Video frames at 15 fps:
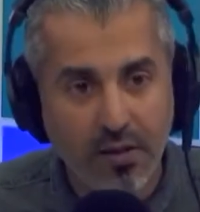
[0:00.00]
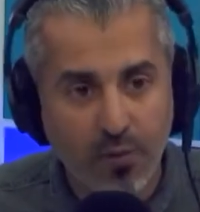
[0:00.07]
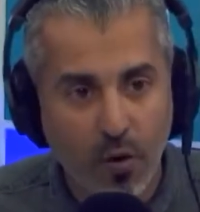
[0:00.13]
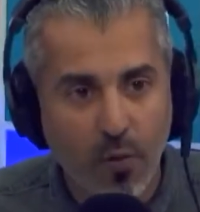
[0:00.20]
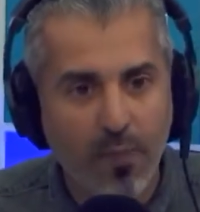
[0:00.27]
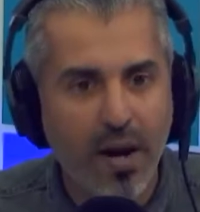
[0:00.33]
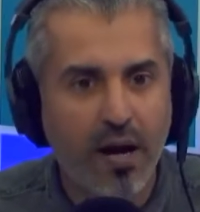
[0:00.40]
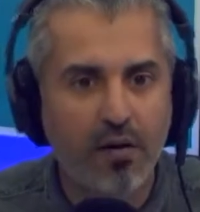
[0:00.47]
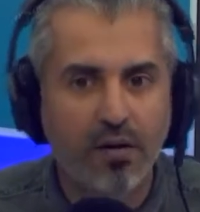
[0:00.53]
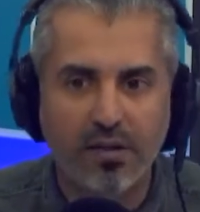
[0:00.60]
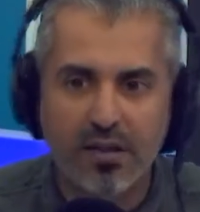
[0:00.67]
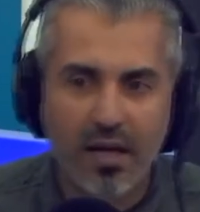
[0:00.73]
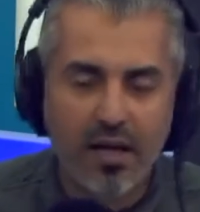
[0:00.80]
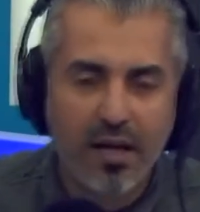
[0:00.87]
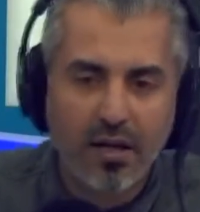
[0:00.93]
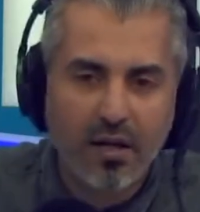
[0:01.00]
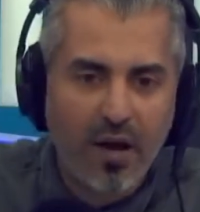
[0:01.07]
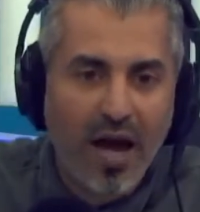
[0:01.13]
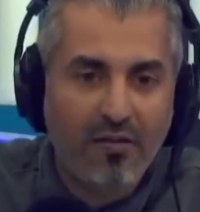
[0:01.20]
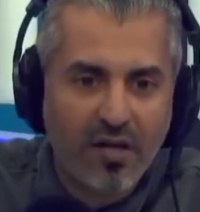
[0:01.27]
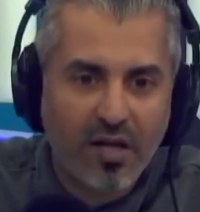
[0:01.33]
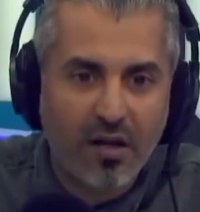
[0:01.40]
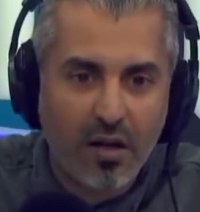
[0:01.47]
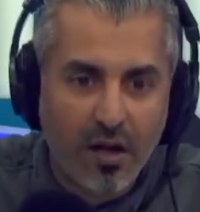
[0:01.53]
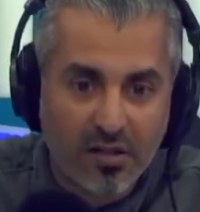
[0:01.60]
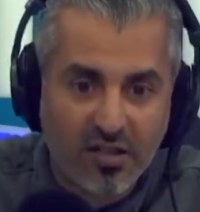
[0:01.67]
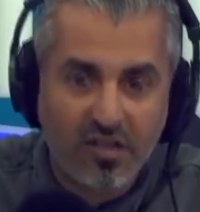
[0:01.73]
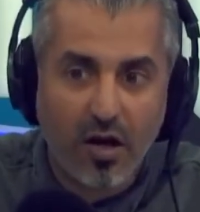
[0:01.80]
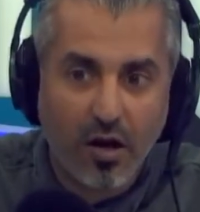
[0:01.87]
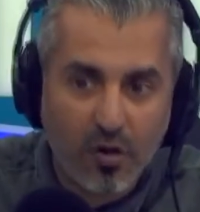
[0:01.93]
born parents, having a
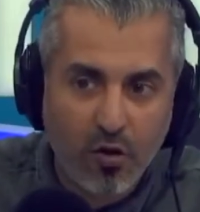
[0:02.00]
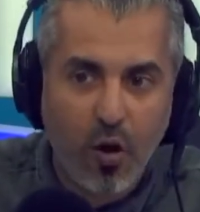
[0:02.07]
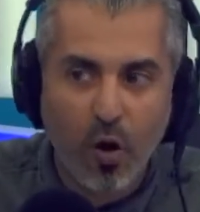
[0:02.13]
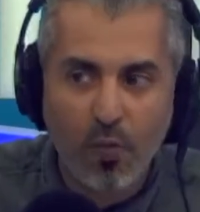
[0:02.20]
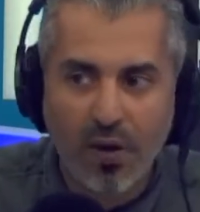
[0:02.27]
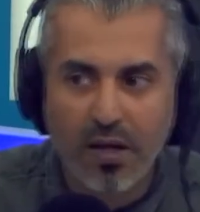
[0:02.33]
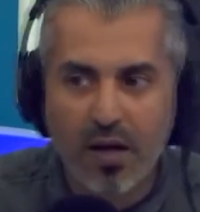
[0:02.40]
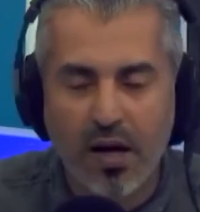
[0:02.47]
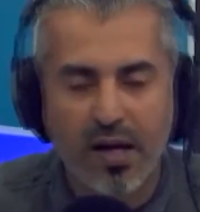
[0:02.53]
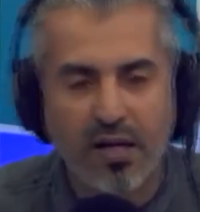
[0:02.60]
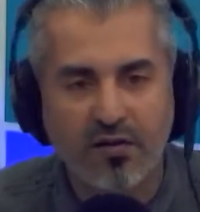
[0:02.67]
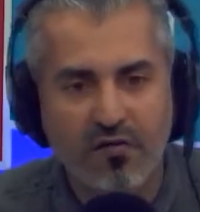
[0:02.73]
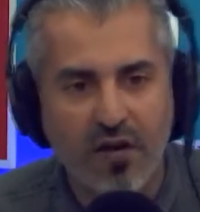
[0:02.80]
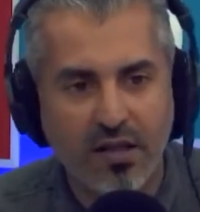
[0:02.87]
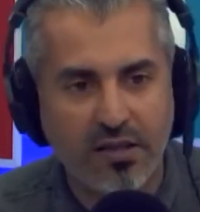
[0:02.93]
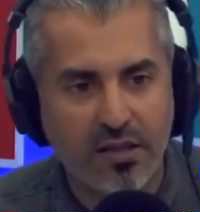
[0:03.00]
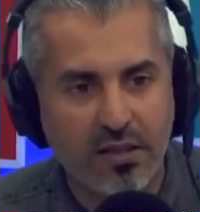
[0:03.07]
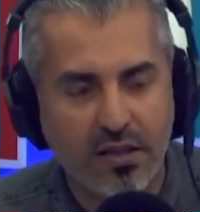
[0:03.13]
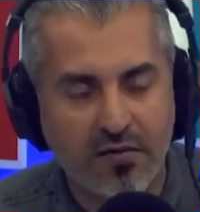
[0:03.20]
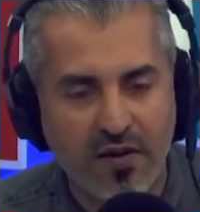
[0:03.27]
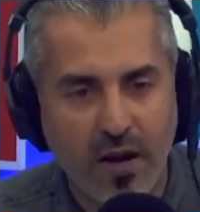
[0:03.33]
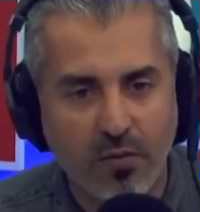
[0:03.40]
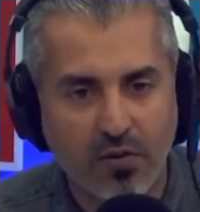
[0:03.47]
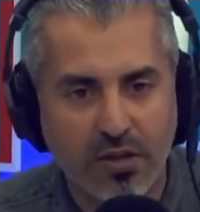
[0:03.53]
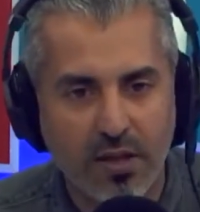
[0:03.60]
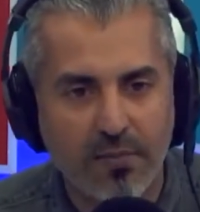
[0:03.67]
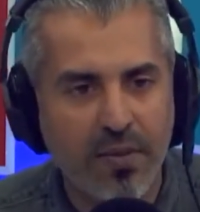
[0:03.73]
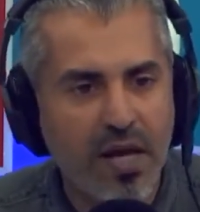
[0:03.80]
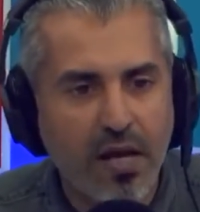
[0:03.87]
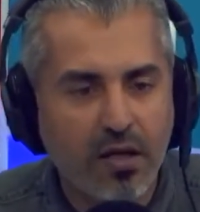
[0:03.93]
son who openly identifies as a devout
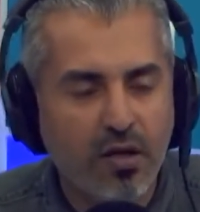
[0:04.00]
Muslim.